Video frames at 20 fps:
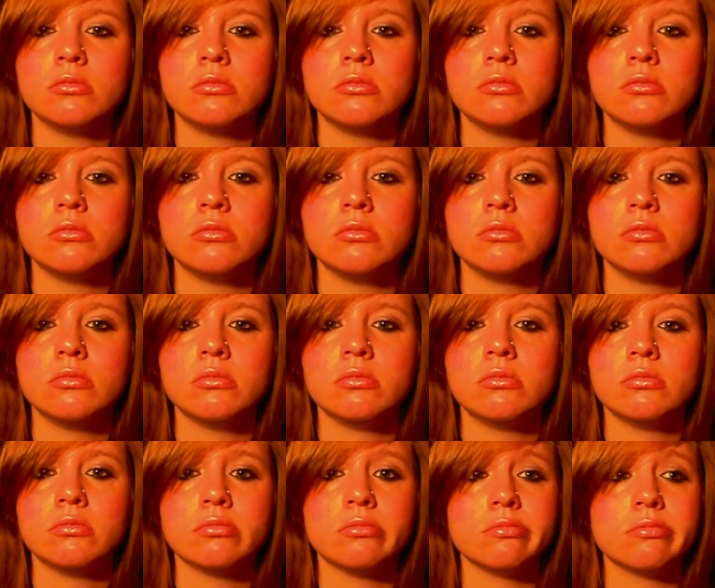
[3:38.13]

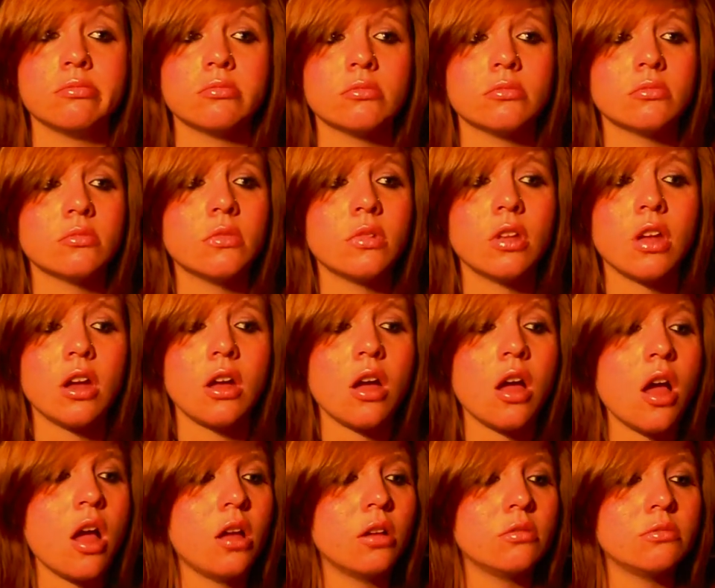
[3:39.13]

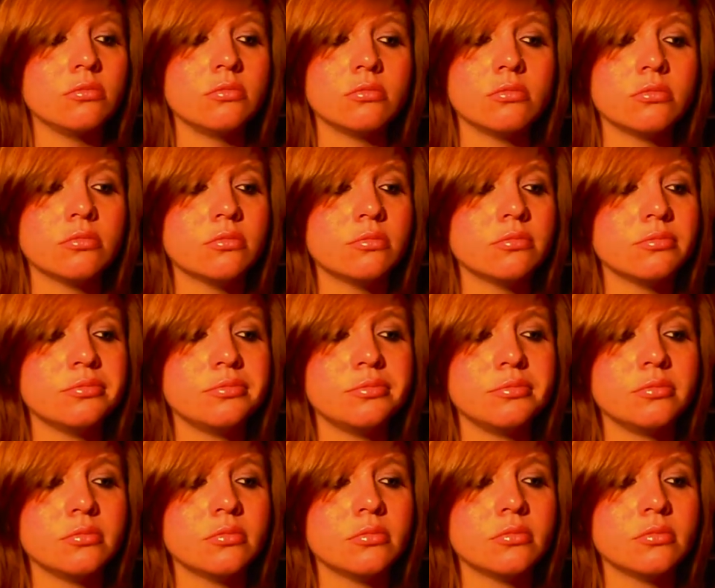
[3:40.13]

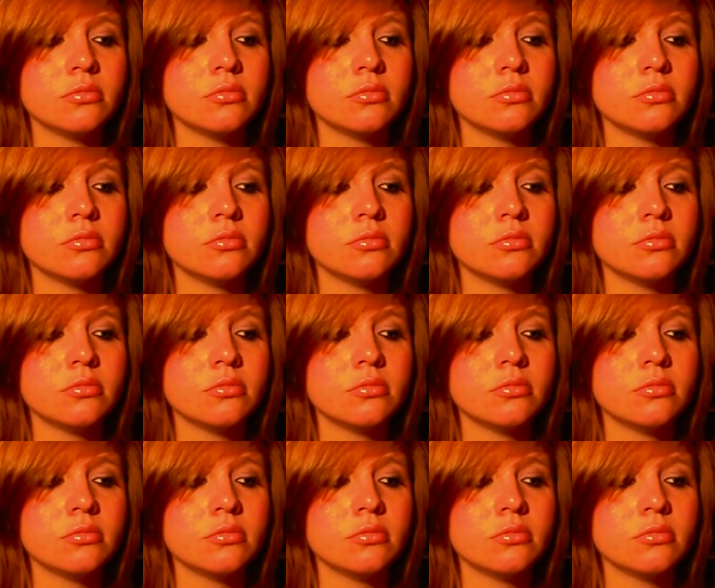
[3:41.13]
(silence)